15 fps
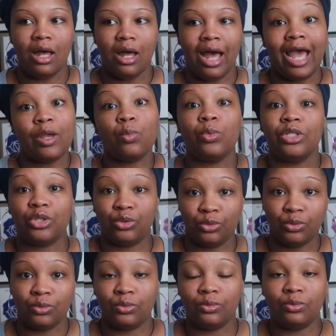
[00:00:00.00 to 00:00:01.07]
I
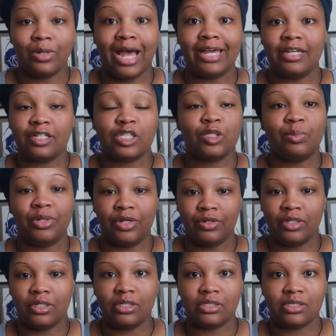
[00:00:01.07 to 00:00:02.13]

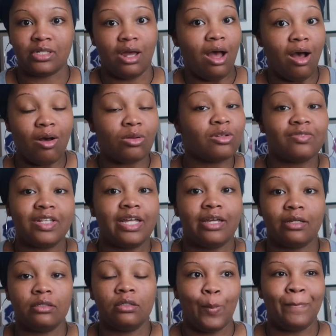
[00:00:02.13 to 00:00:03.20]
experienced all of
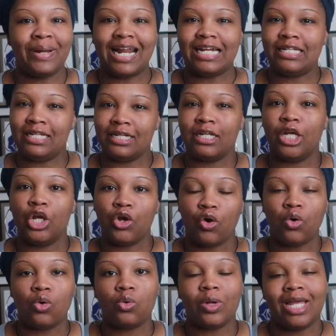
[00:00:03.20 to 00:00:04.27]
that, but I didn't
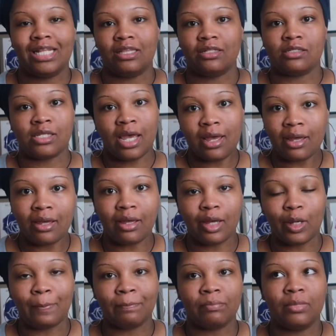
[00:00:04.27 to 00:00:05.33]
know at the
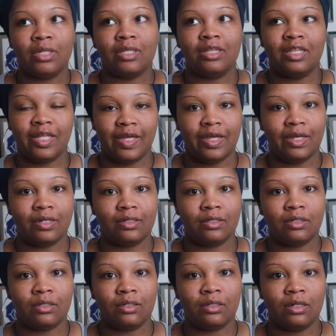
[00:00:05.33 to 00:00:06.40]
time that
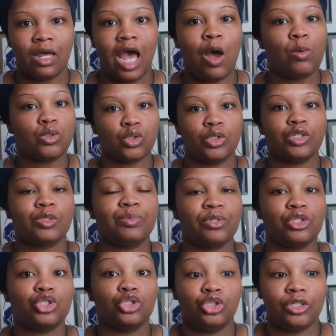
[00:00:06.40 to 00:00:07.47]
I was on a
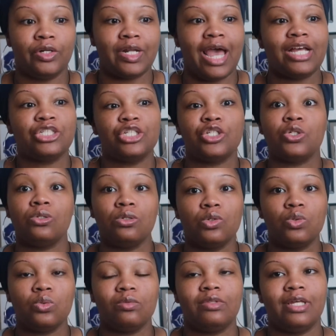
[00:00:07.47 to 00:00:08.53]
spiritual journey. I just
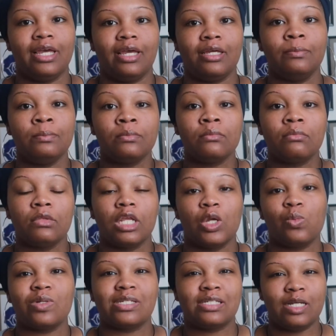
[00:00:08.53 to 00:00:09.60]
knew that it
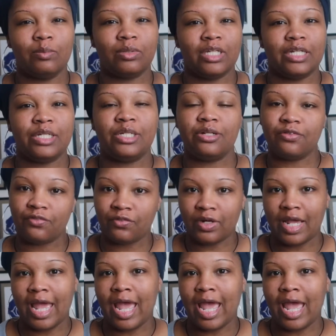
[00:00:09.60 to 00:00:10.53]
was something different